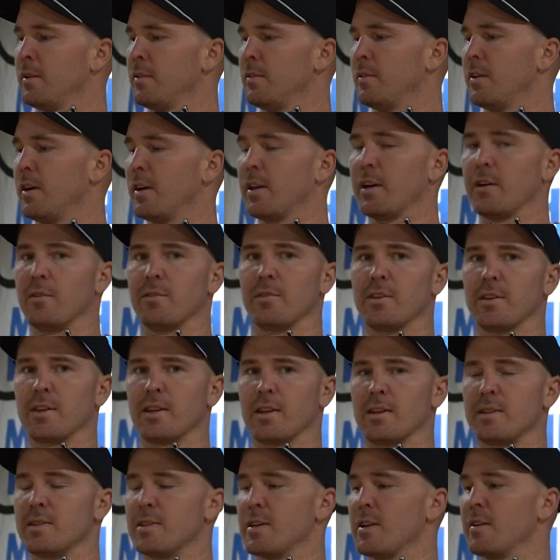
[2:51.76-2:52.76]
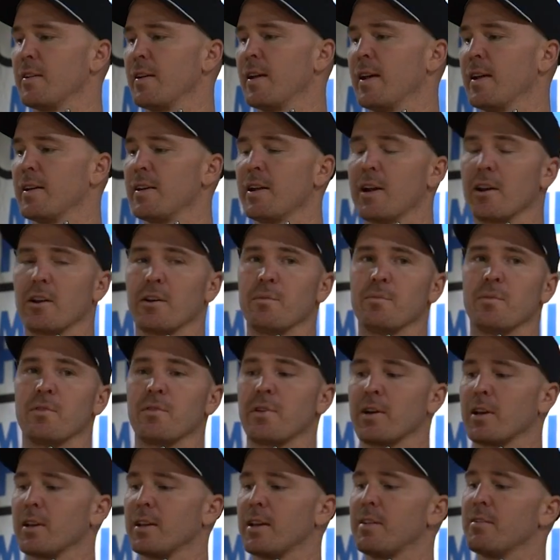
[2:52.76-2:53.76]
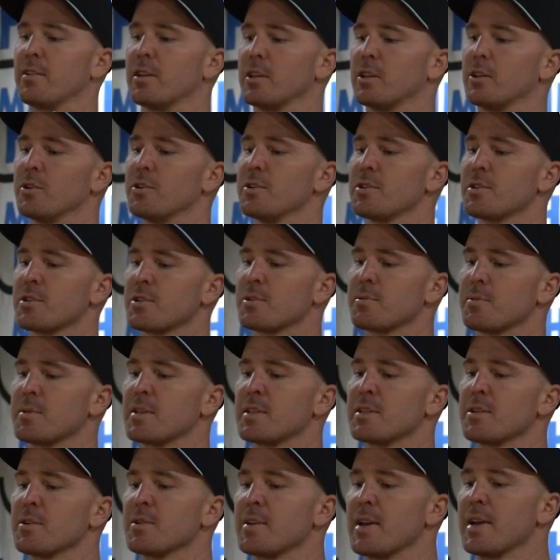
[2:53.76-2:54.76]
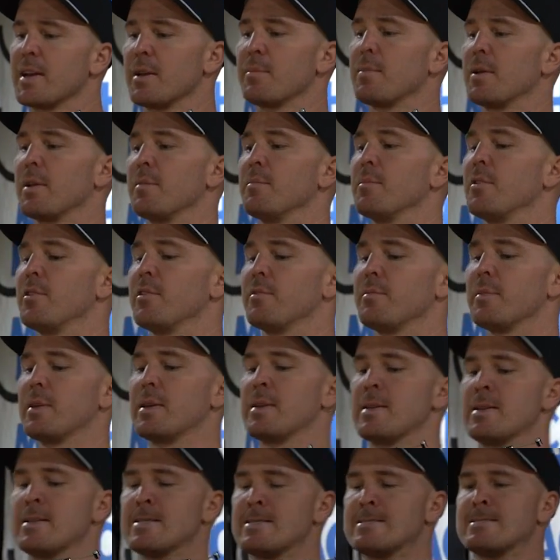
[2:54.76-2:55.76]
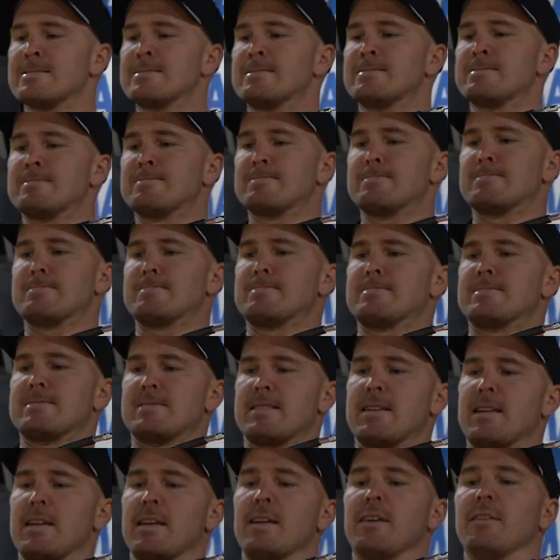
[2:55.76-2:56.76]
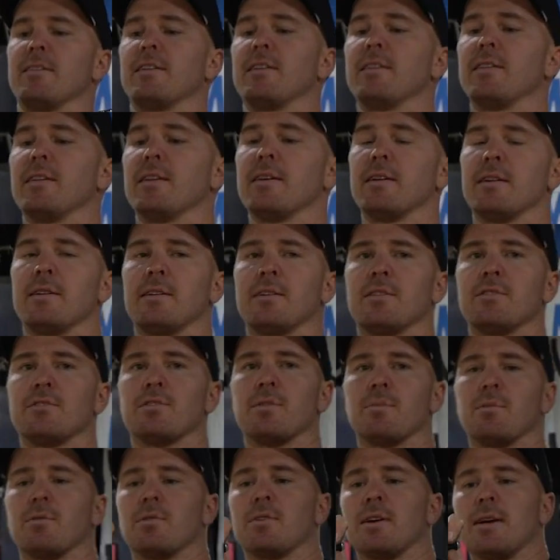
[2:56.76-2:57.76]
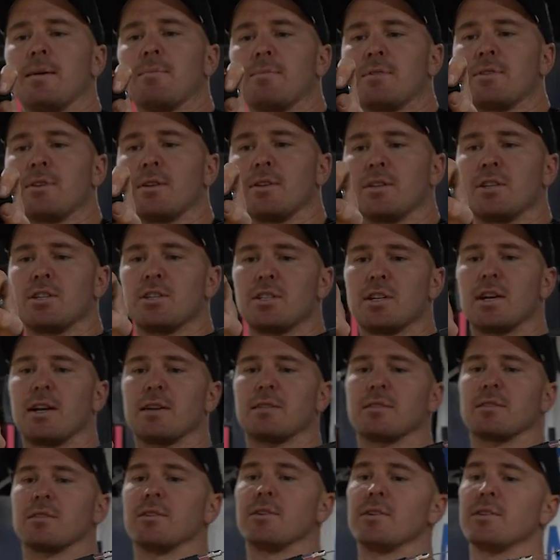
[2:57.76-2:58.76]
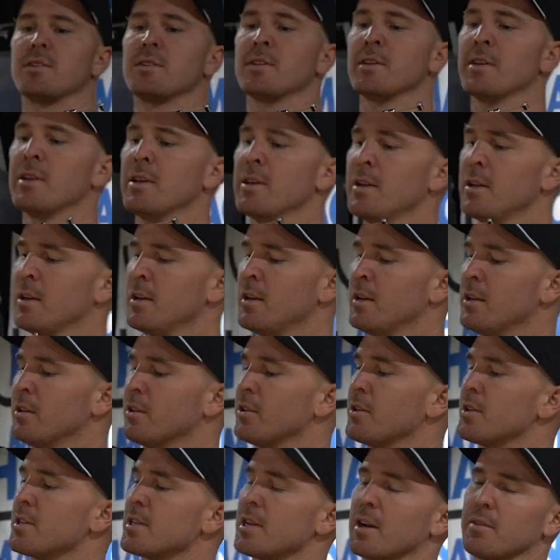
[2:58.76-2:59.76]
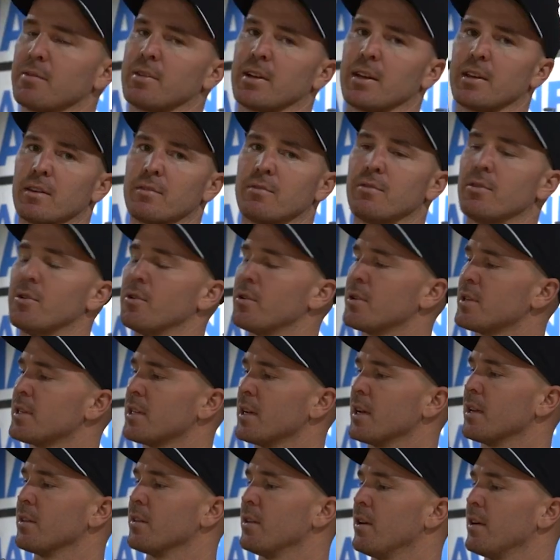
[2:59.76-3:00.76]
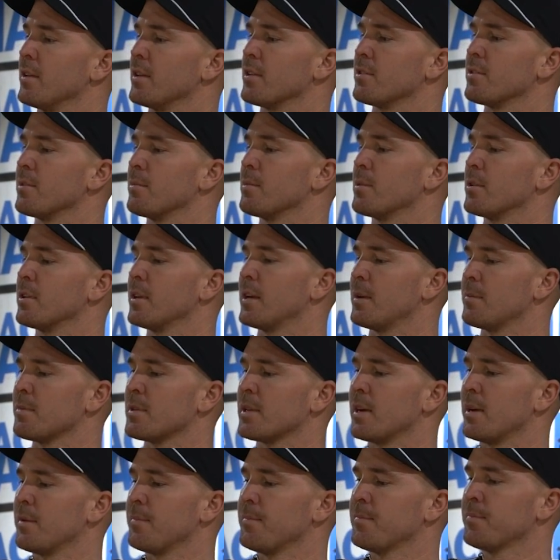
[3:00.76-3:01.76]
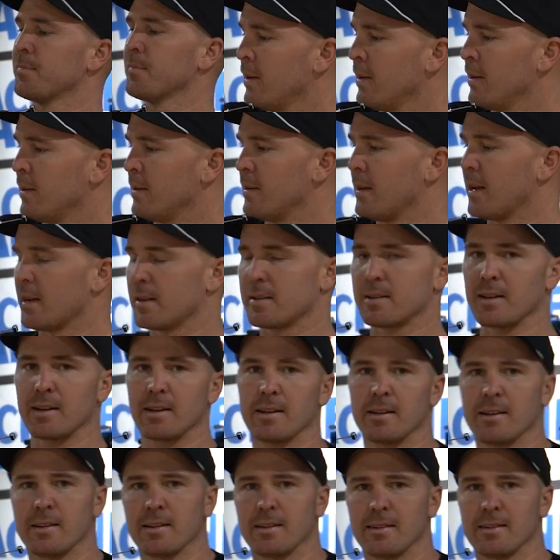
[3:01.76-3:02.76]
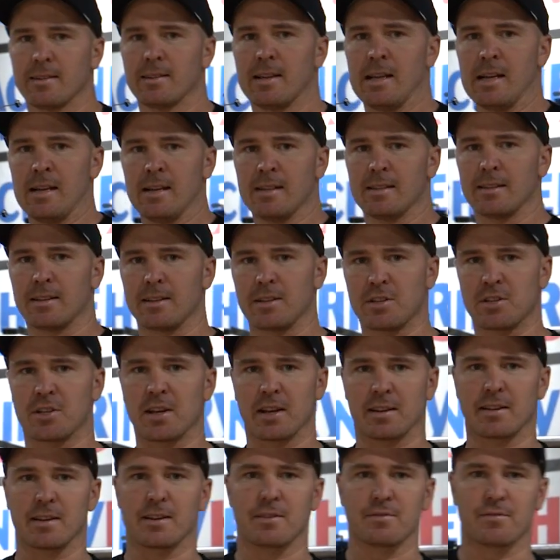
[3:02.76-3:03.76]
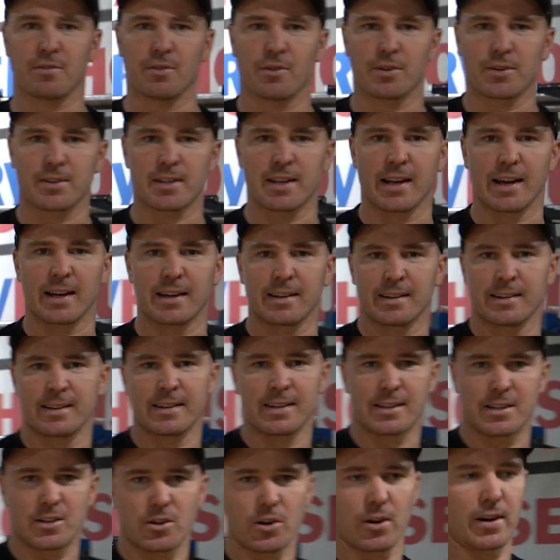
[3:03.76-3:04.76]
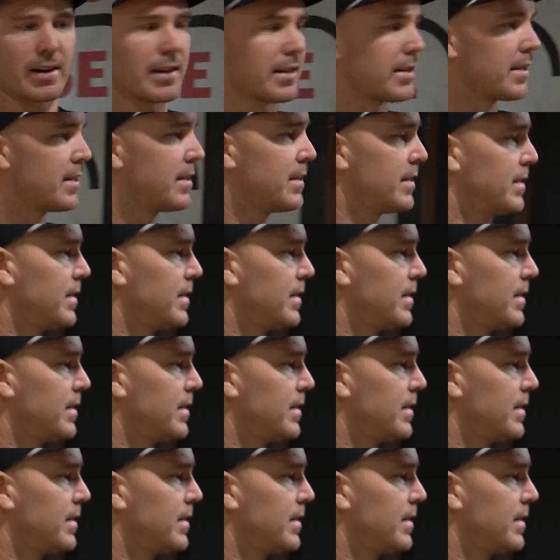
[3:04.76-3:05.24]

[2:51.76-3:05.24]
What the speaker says: Rightio, we've got the steering head nut on. We've got to leave it loose because we still need a bit of movement here in the triple clamp, so it's just loose enough to the forks in and line the triple clamps up. Next thing, let's check these forks out. Excited.